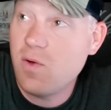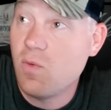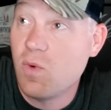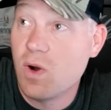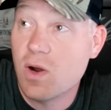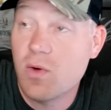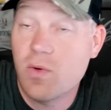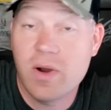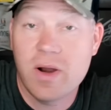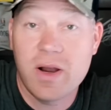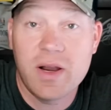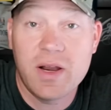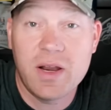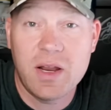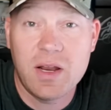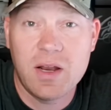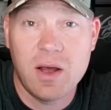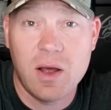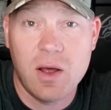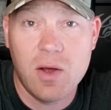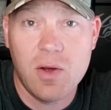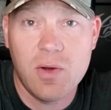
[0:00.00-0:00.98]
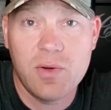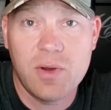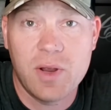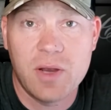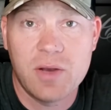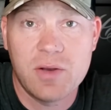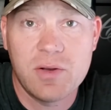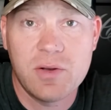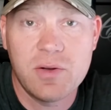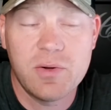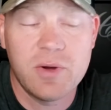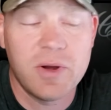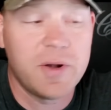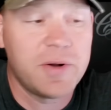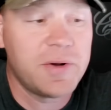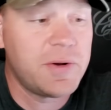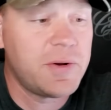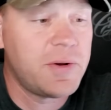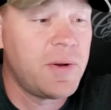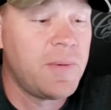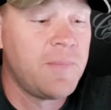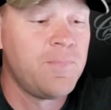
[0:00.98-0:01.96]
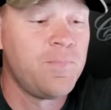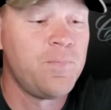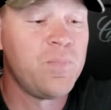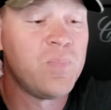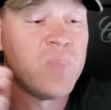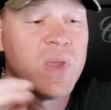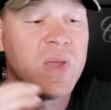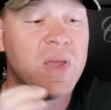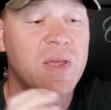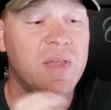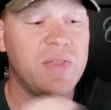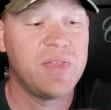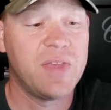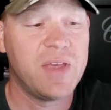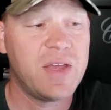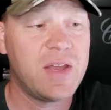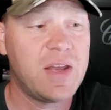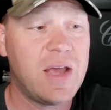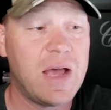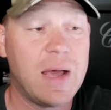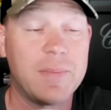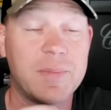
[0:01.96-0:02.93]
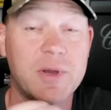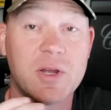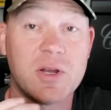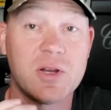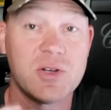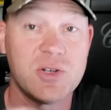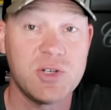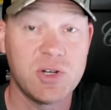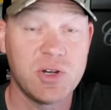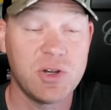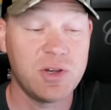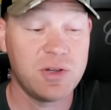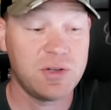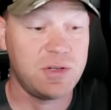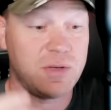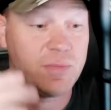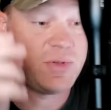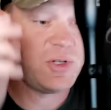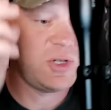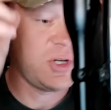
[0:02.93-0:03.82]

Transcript: Where would I need to hold at 200? Then I'm going to show you some